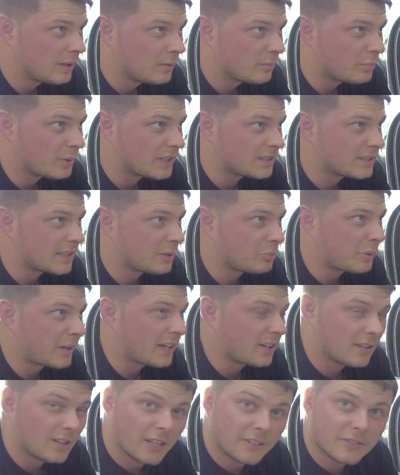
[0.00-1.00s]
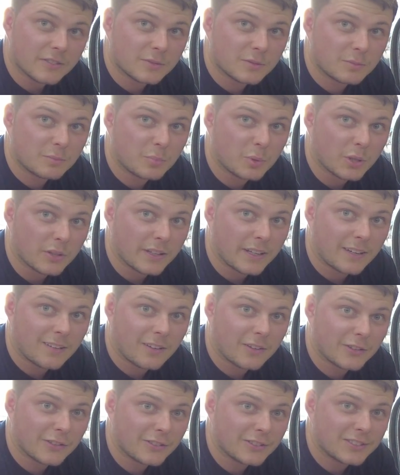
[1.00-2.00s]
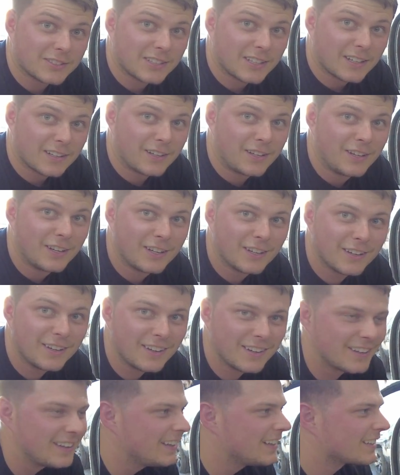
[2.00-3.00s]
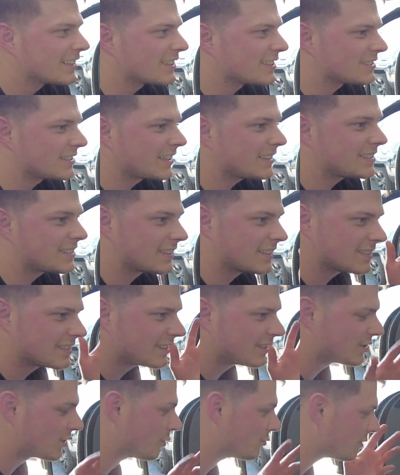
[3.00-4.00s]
bedside panel off and putting that on there instead. Because nice thing is these don't